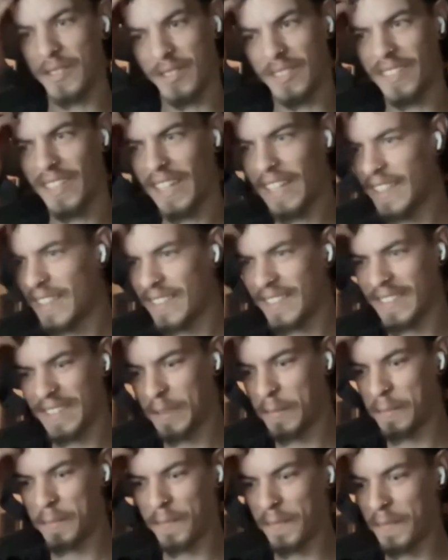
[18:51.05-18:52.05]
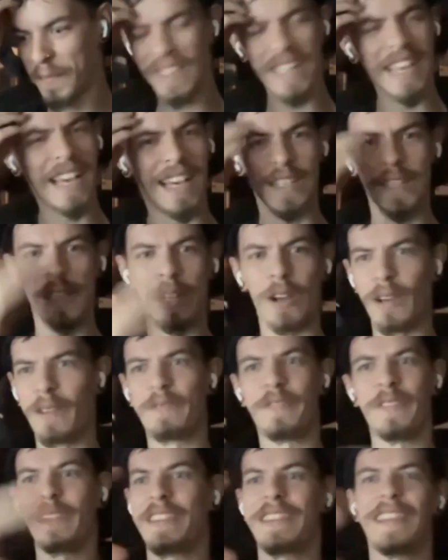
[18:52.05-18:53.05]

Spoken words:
So it's like yeah,